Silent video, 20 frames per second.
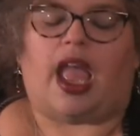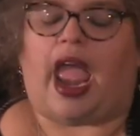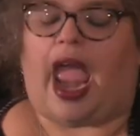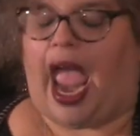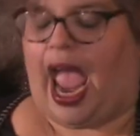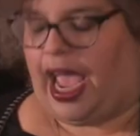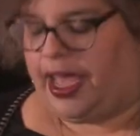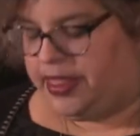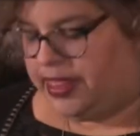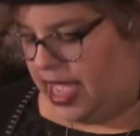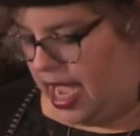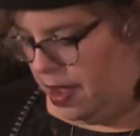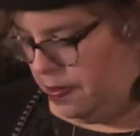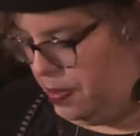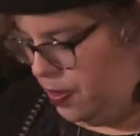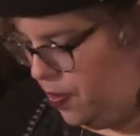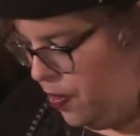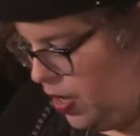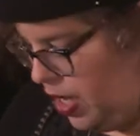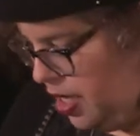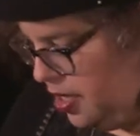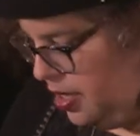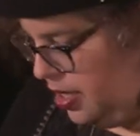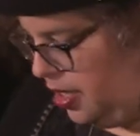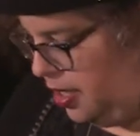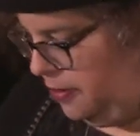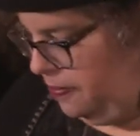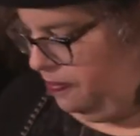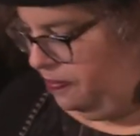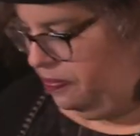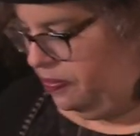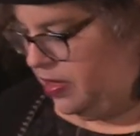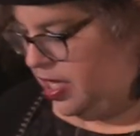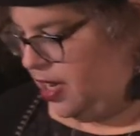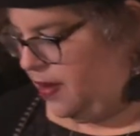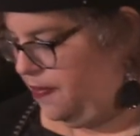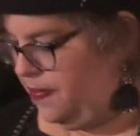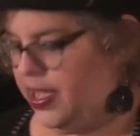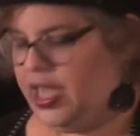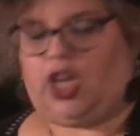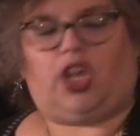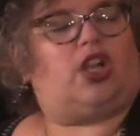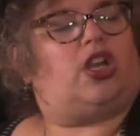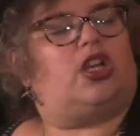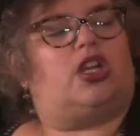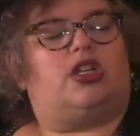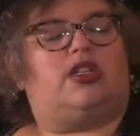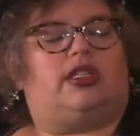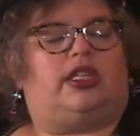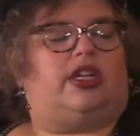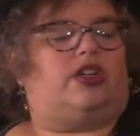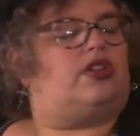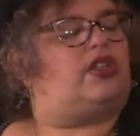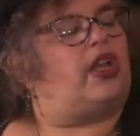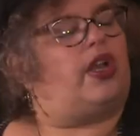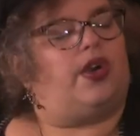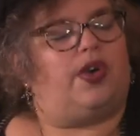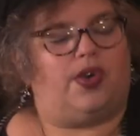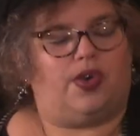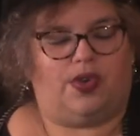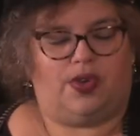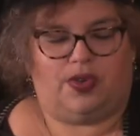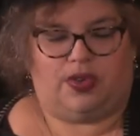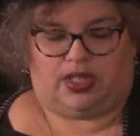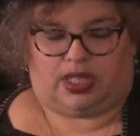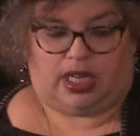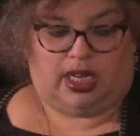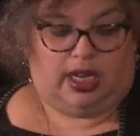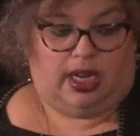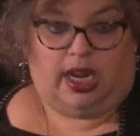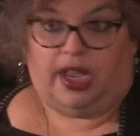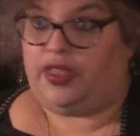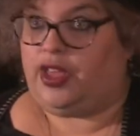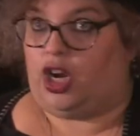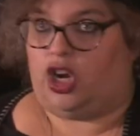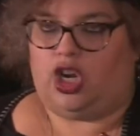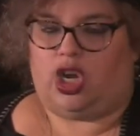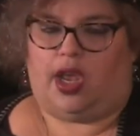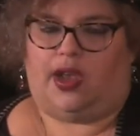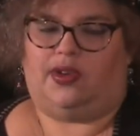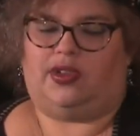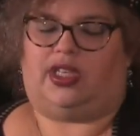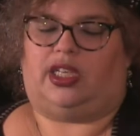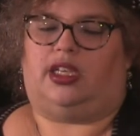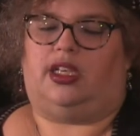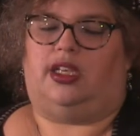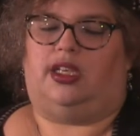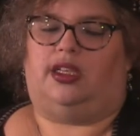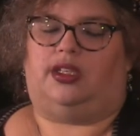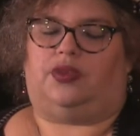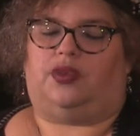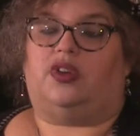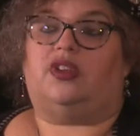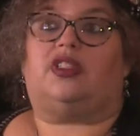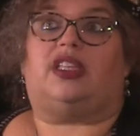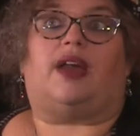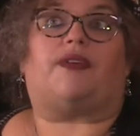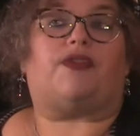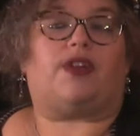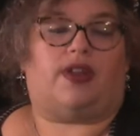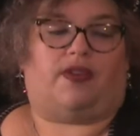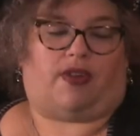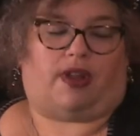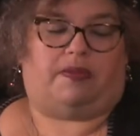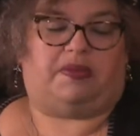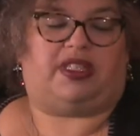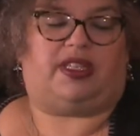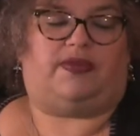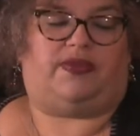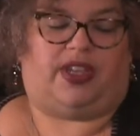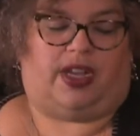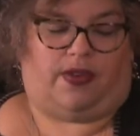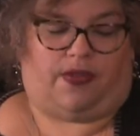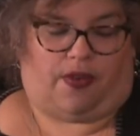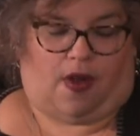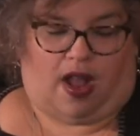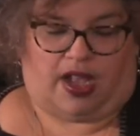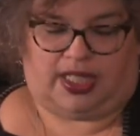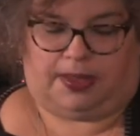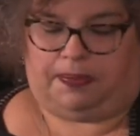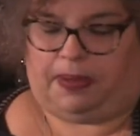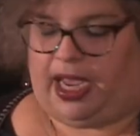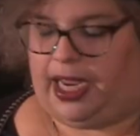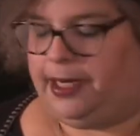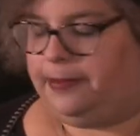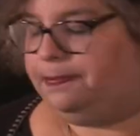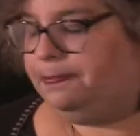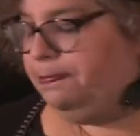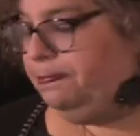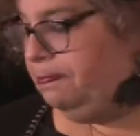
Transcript: At that point, their fingers, their toes, their noses were suffering from severe frostbite.